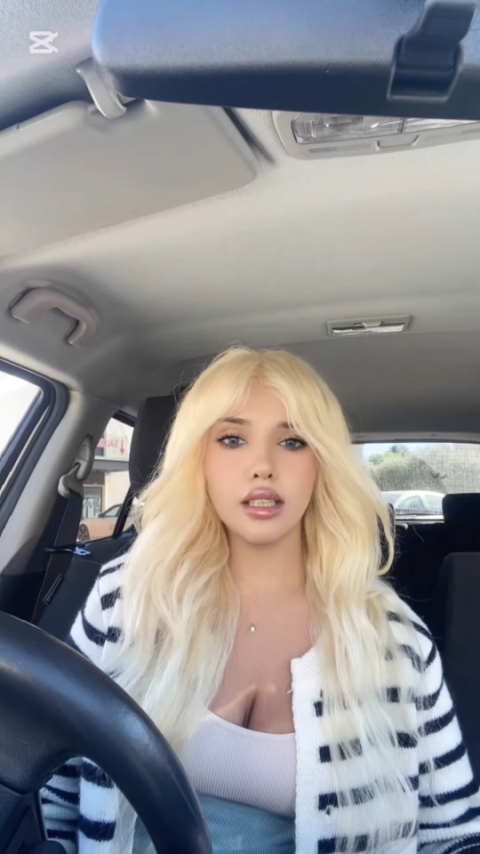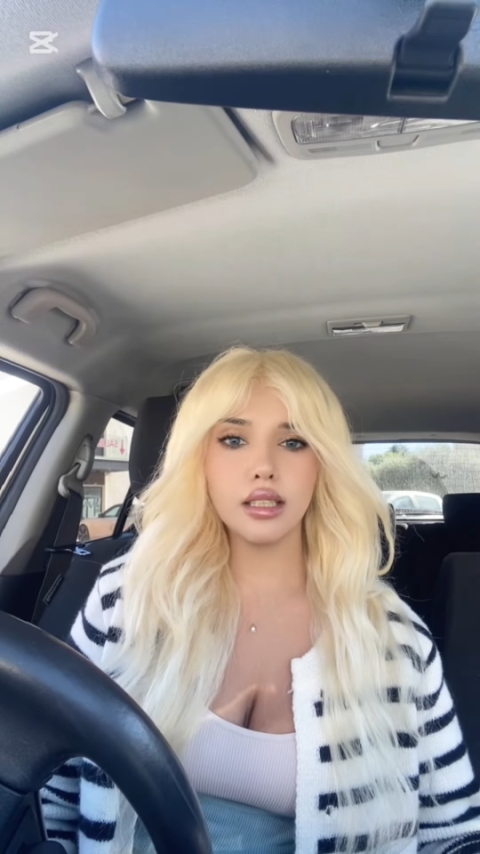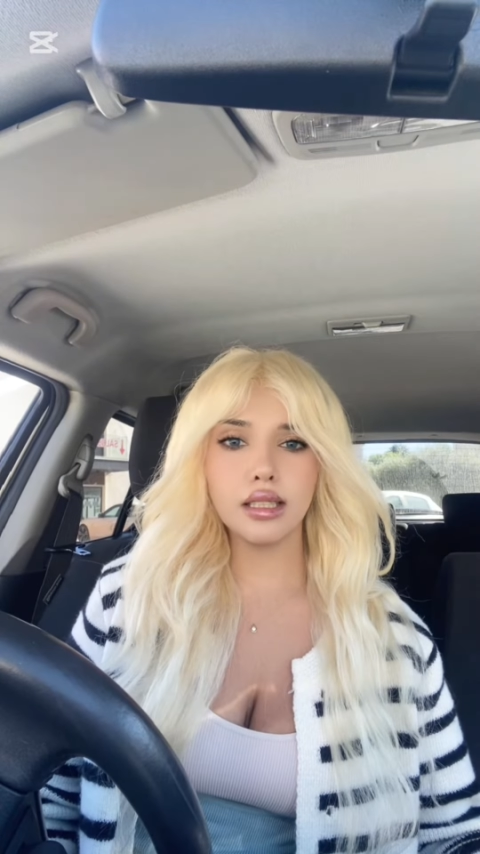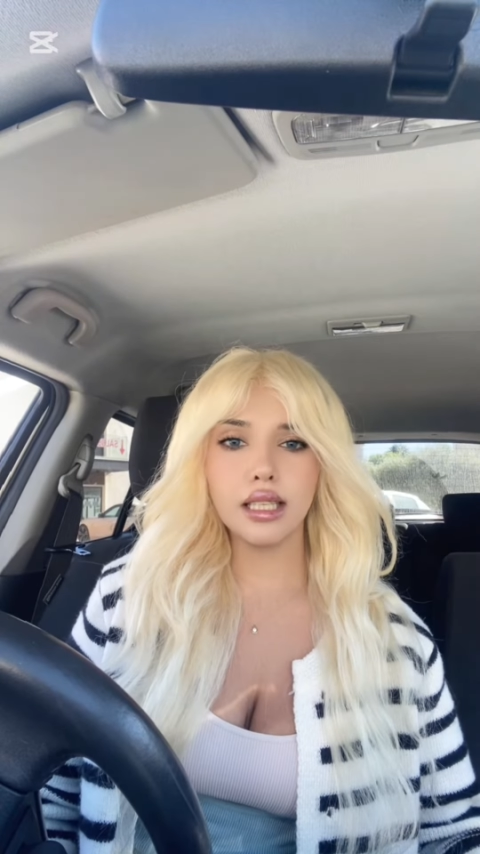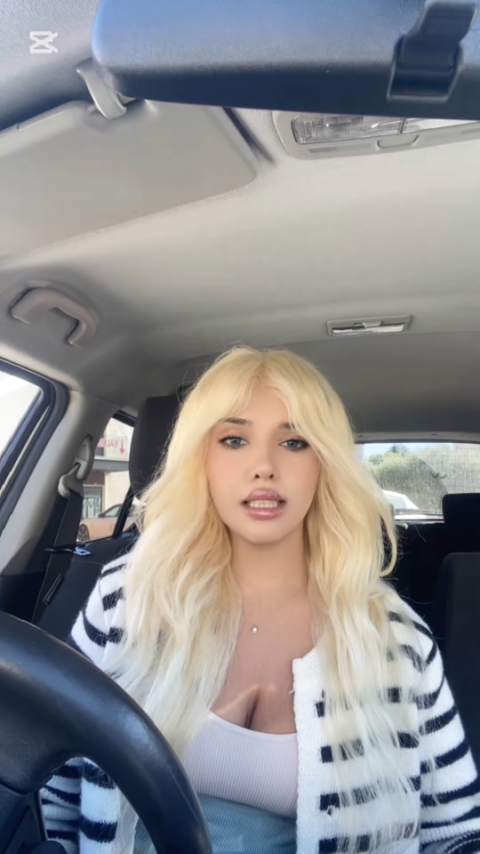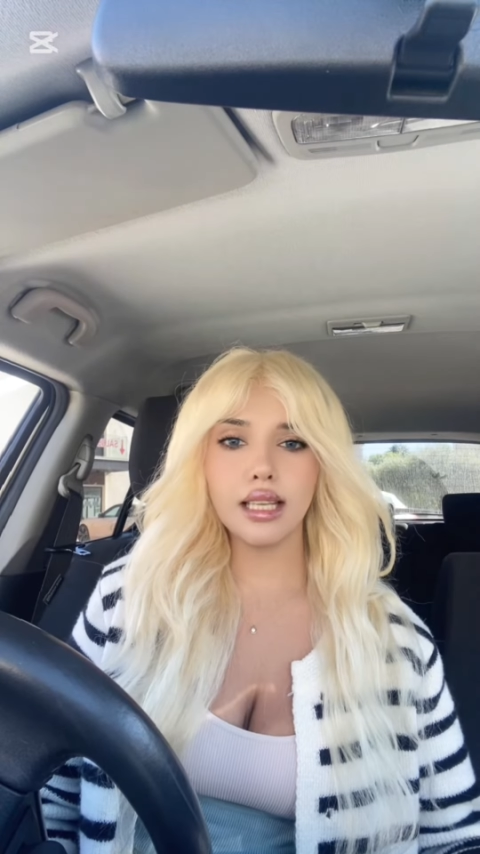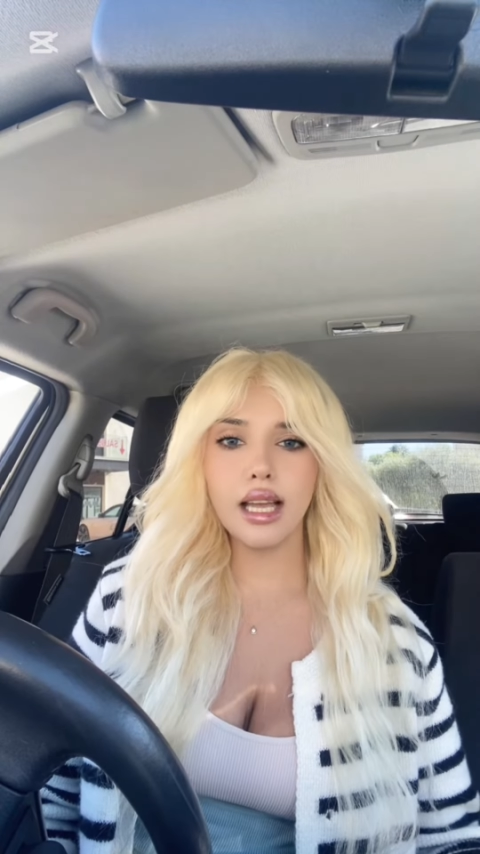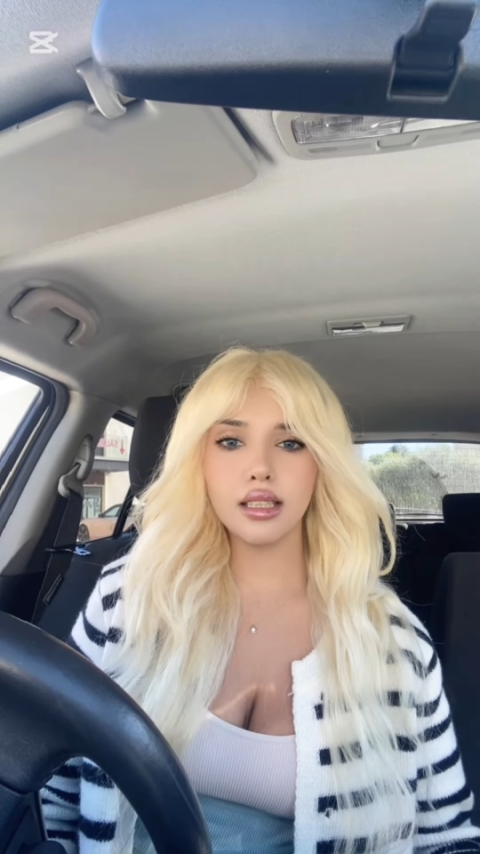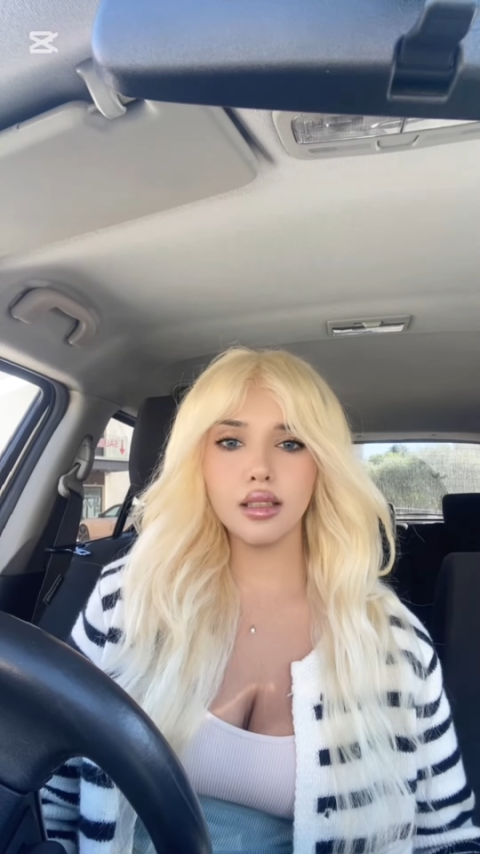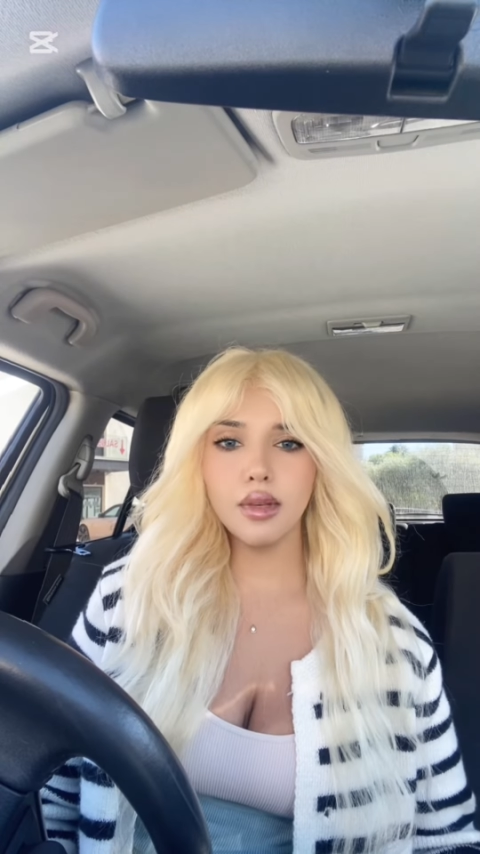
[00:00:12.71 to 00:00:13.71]
is
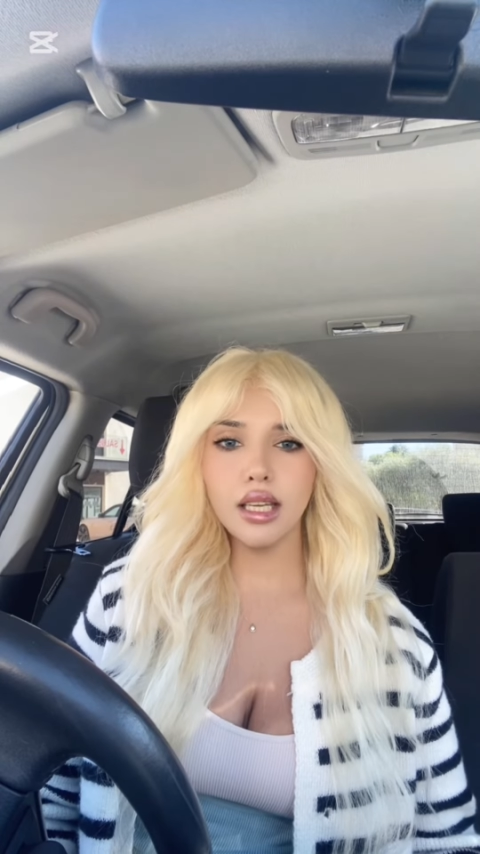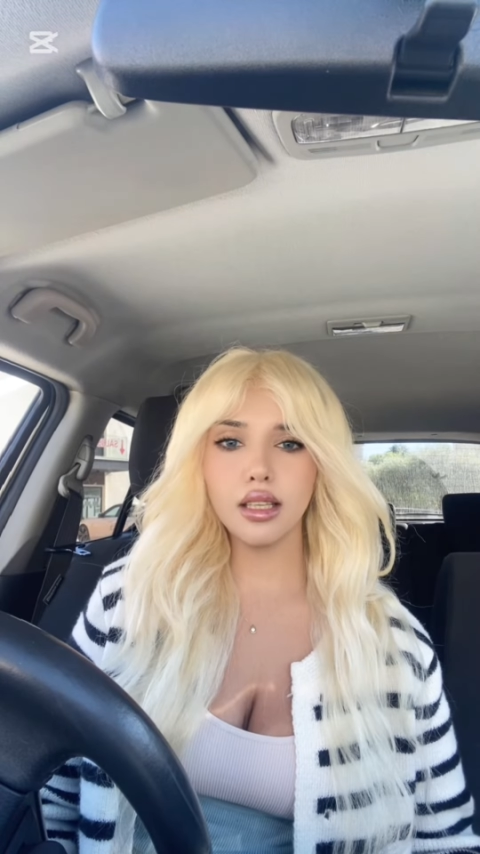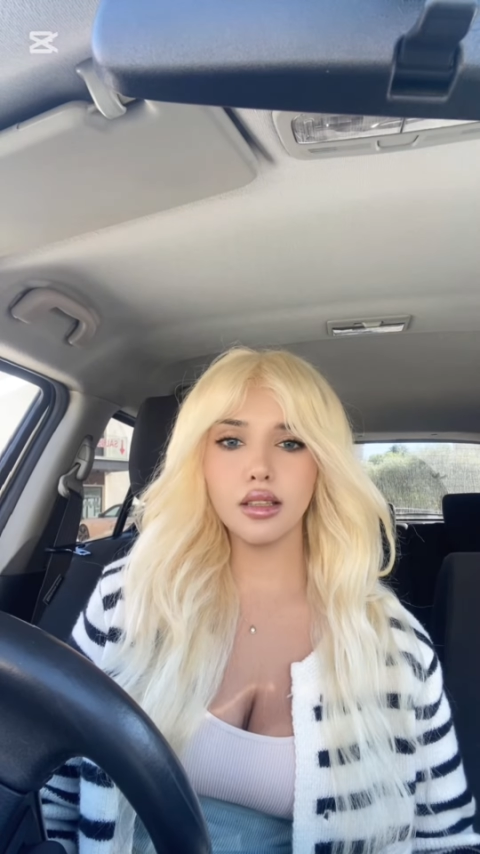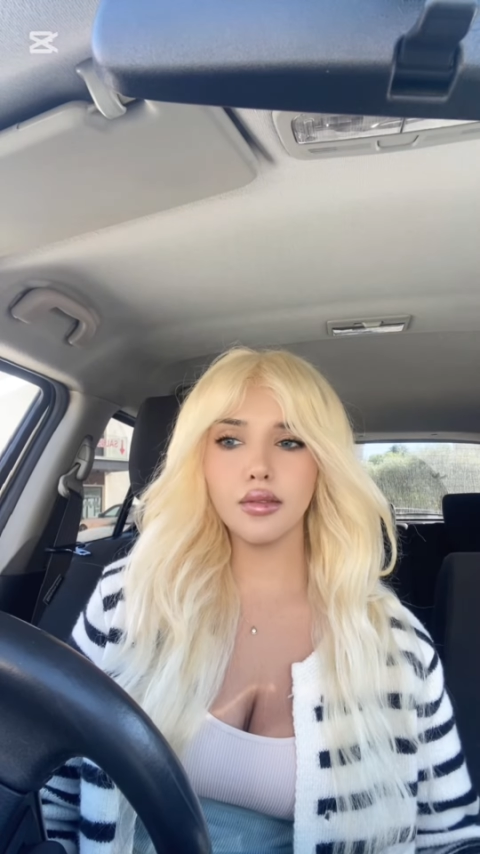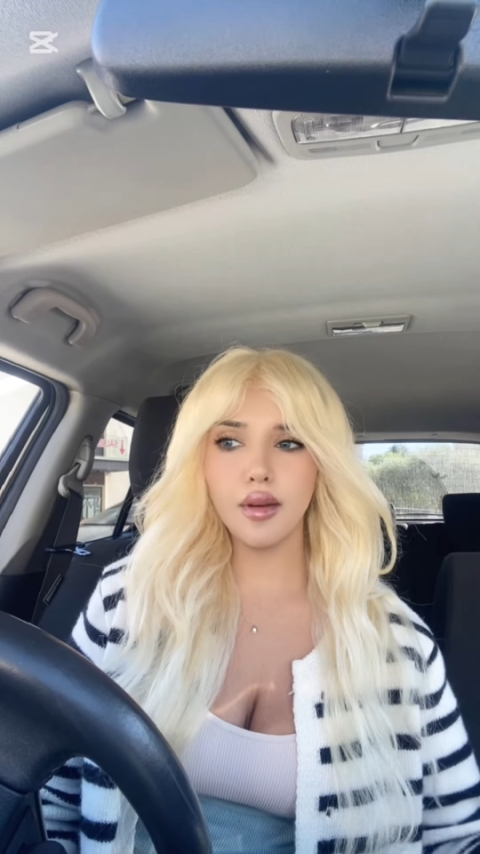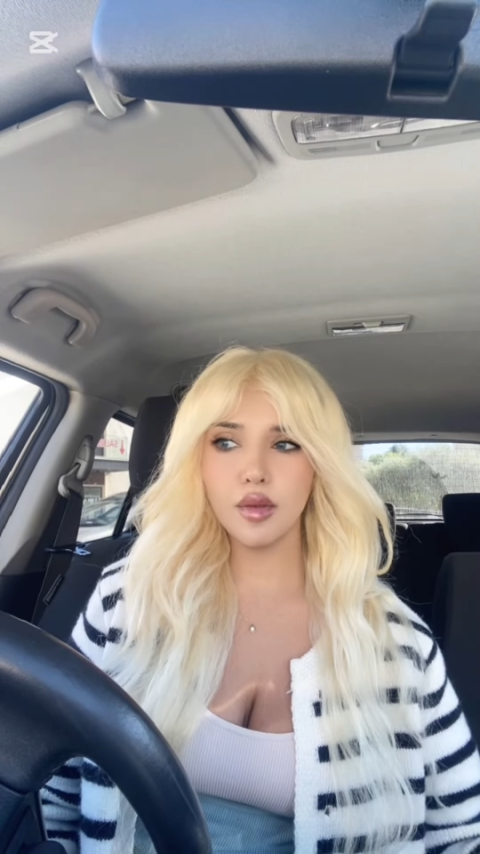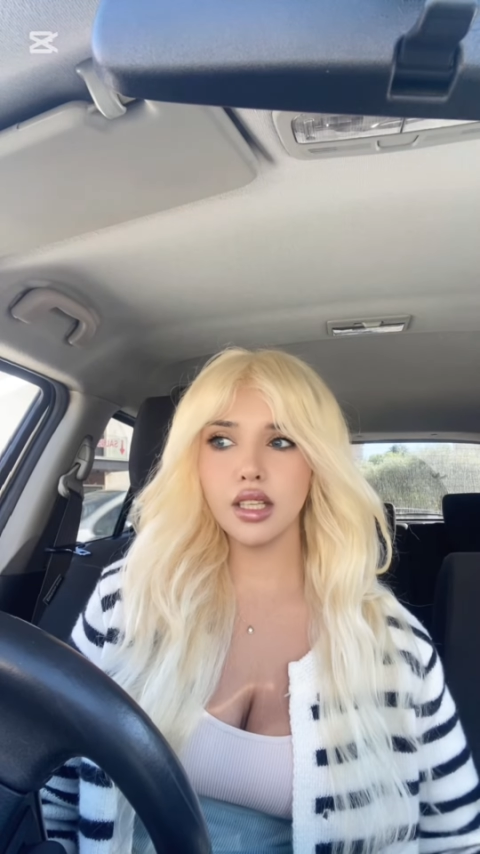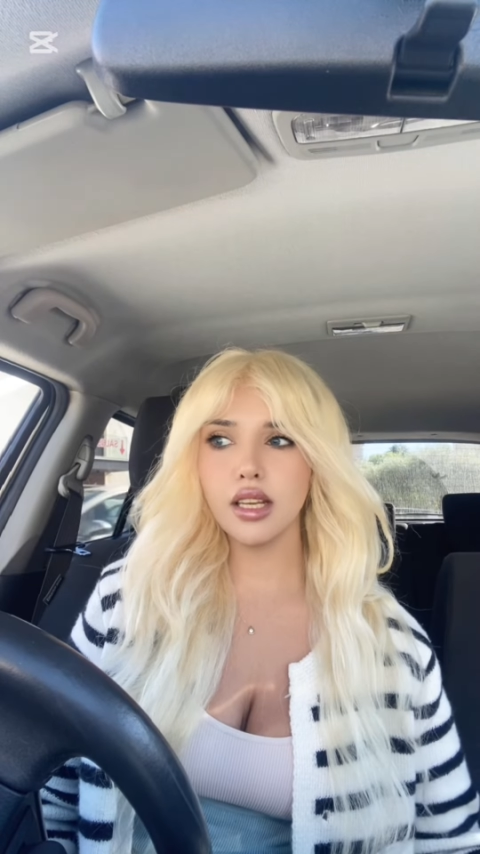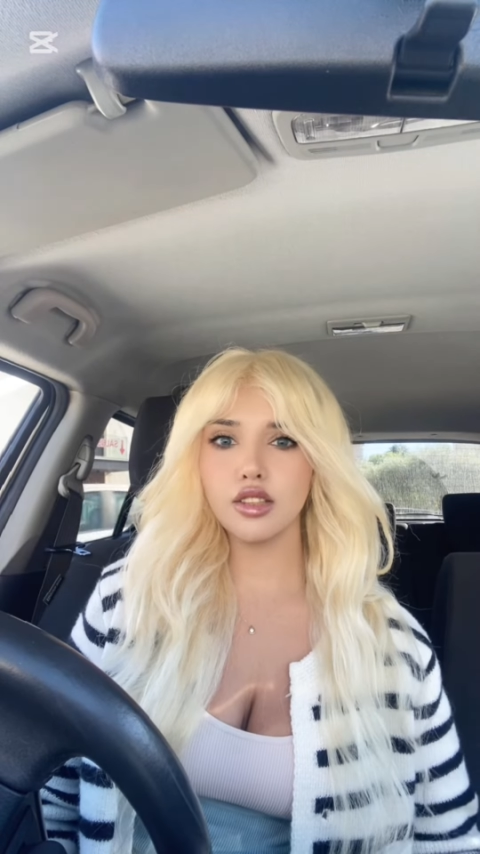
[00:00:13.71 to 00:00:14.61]
exactly mean the feminine